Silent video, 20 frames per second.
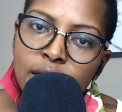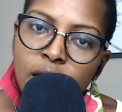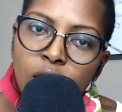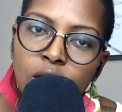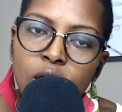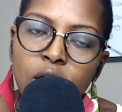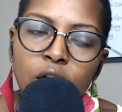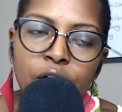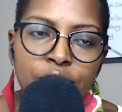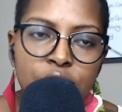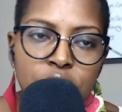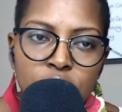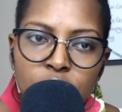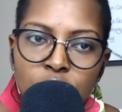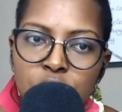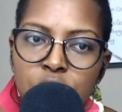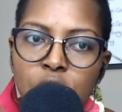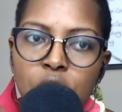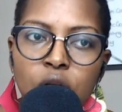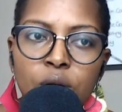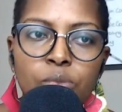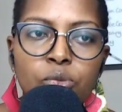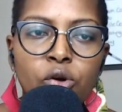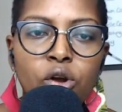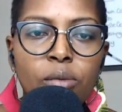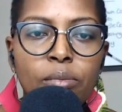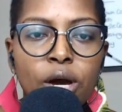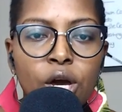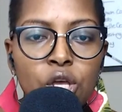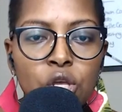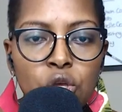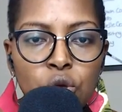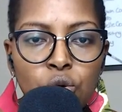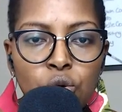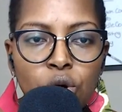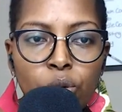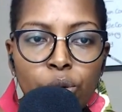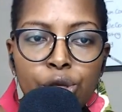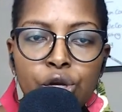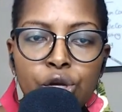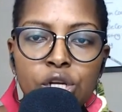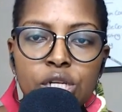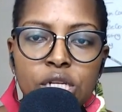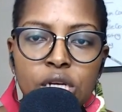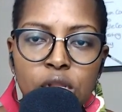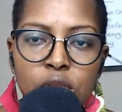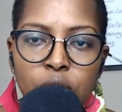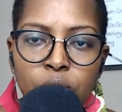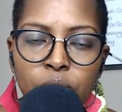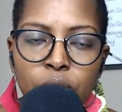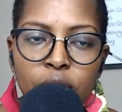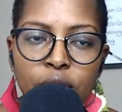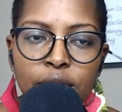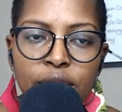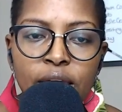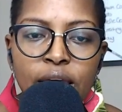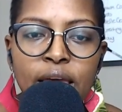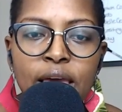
I'd love to get to learn more about you and what you're dealing with